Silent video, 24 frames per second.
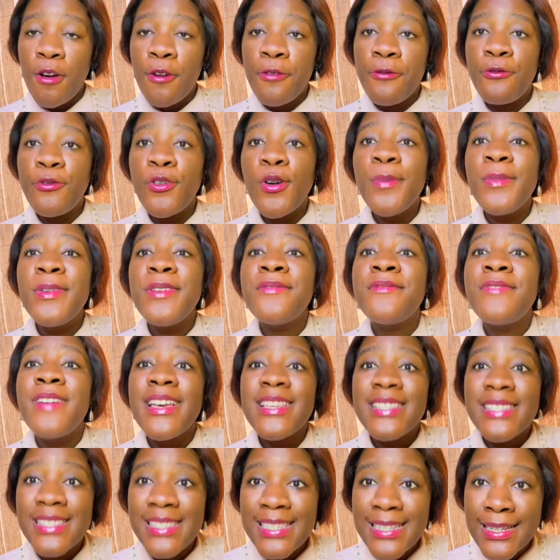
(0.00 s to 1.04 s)
from
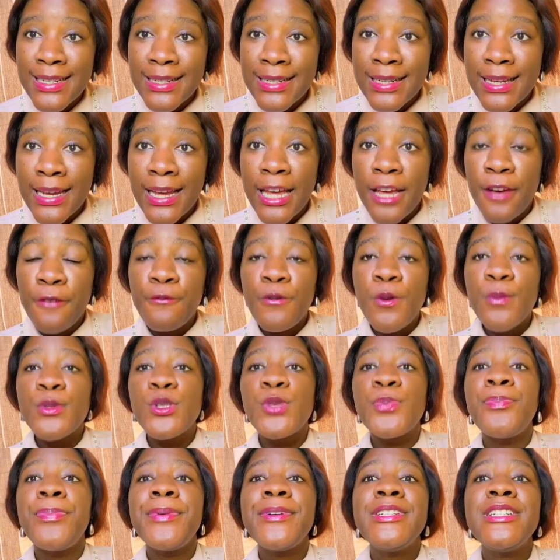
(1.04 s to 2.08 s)
investing, from
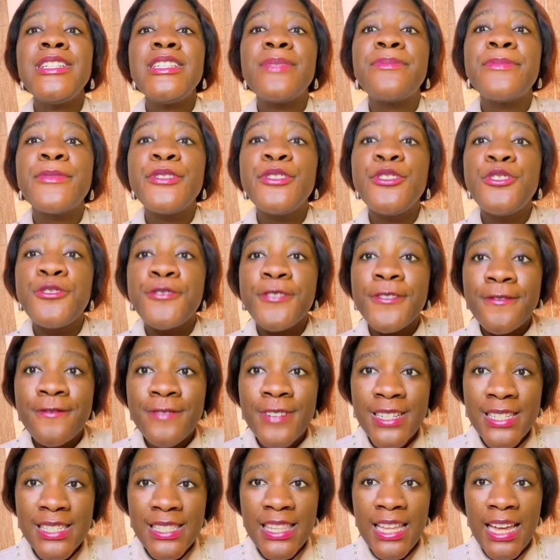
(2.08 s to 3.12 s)
spending the money you've
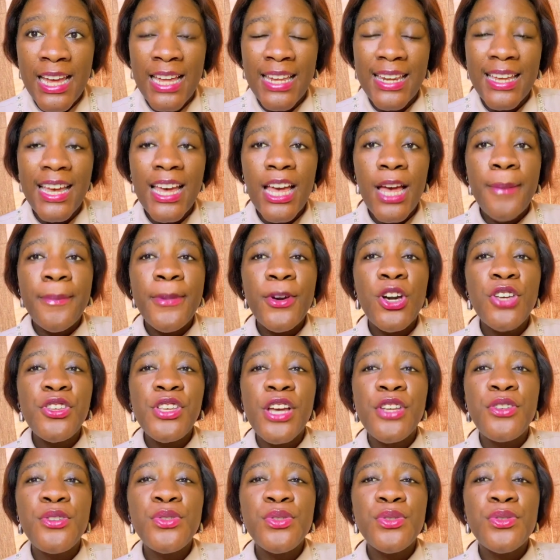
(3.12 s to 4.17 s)
invested, because
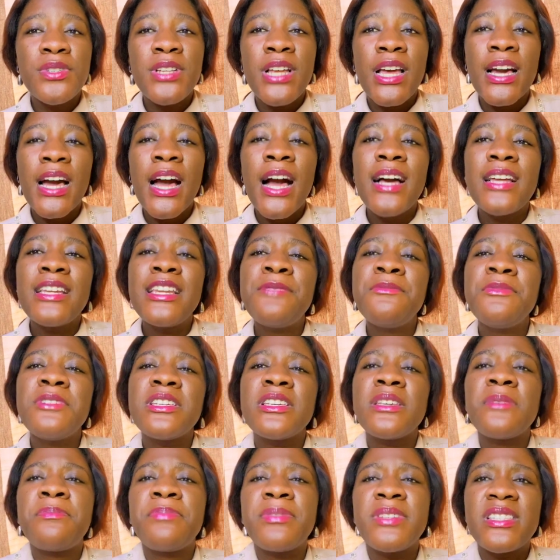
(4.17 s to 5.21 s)
you're used to like, let me
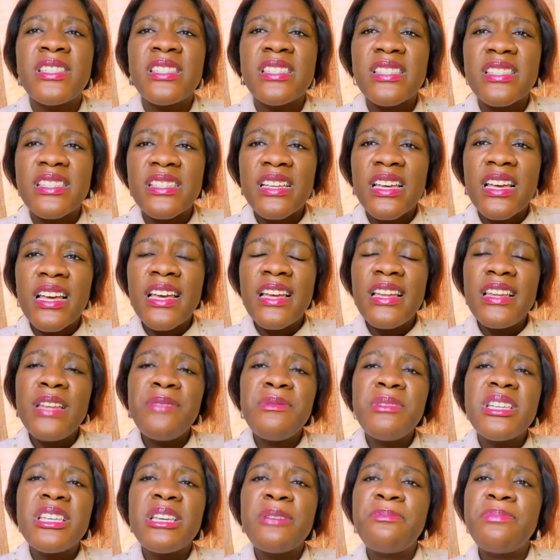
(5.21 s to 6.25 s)
keep it.
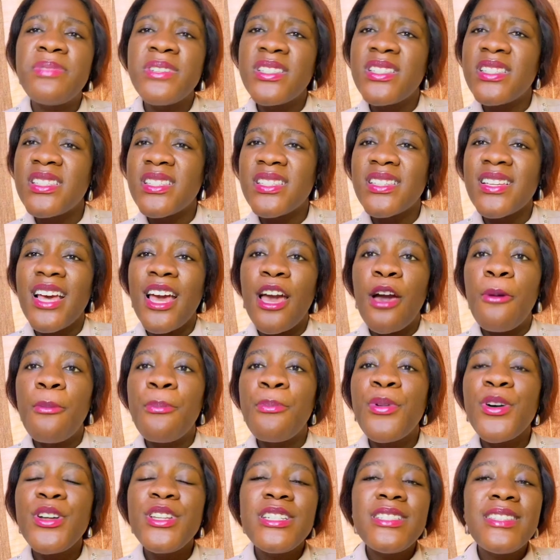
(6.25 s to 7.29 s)

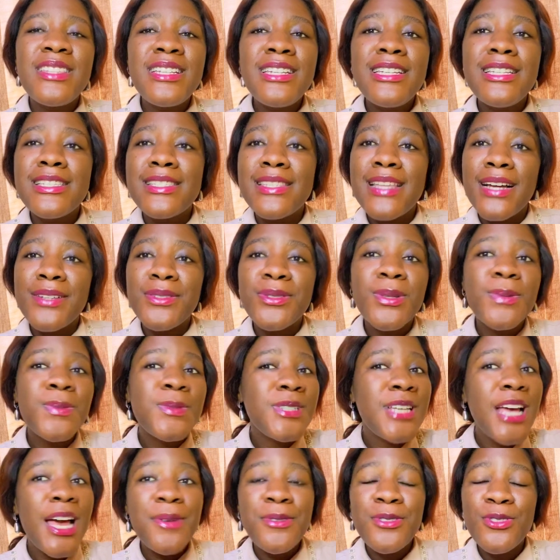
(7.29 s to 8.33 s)
But the thing is that
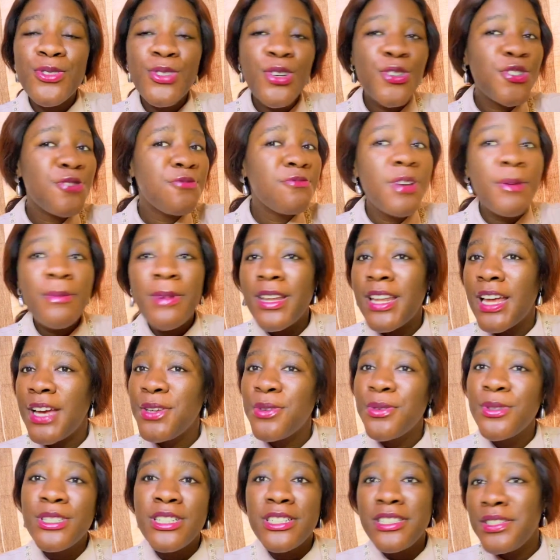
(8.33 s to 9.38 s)
sometimes just remember that
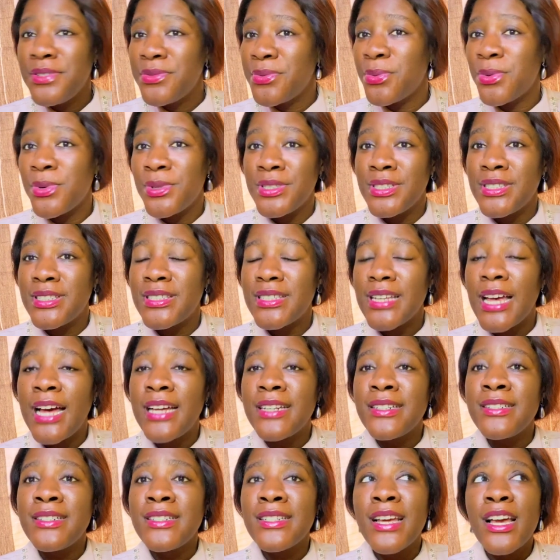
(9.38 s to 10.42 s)
you only live once
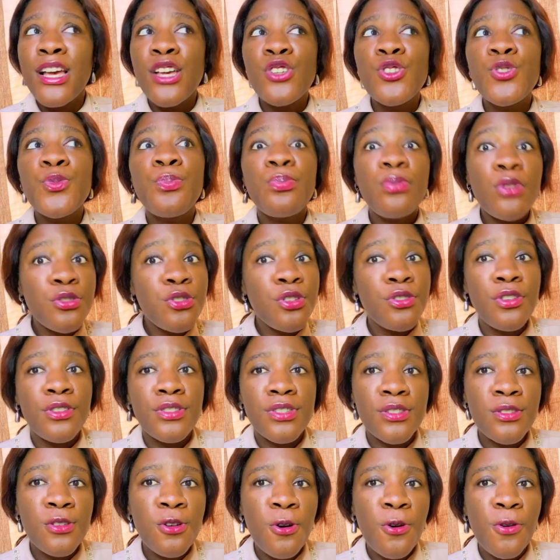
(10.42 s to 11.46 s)
and splurge on
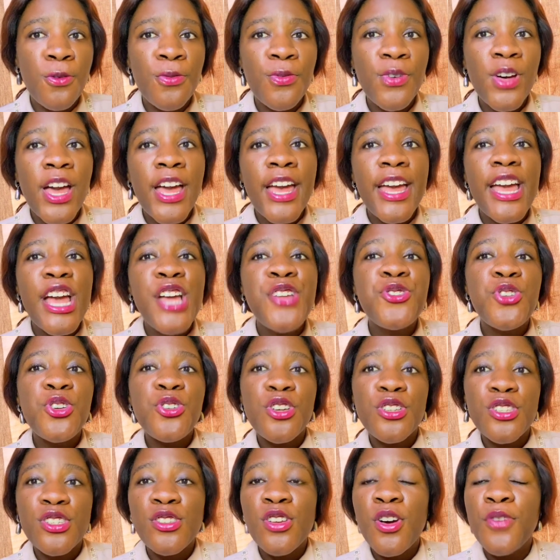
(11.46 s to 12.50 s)
yourself. Enjoy
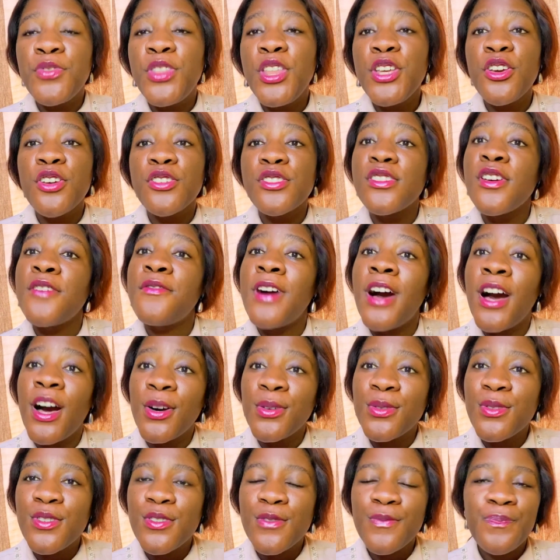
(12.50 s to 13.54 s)
yourself, take yourself
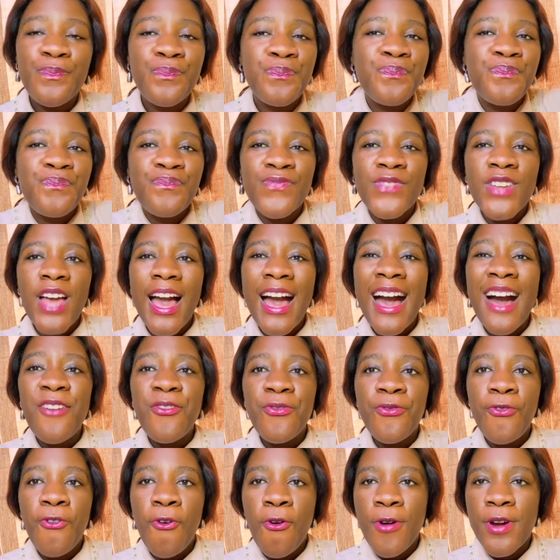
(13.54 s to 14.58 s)
out, have
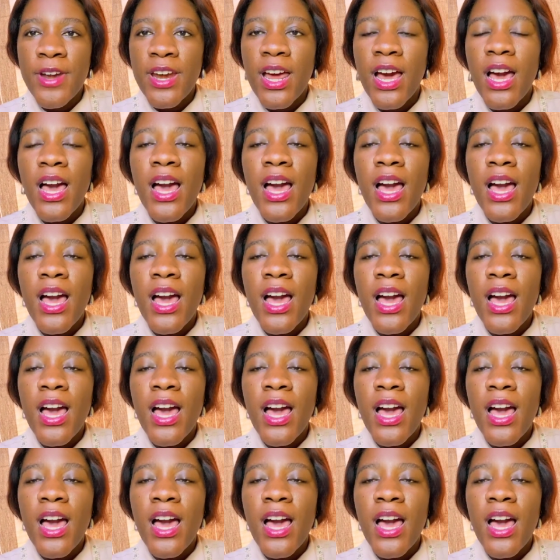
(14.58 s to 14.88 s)
fun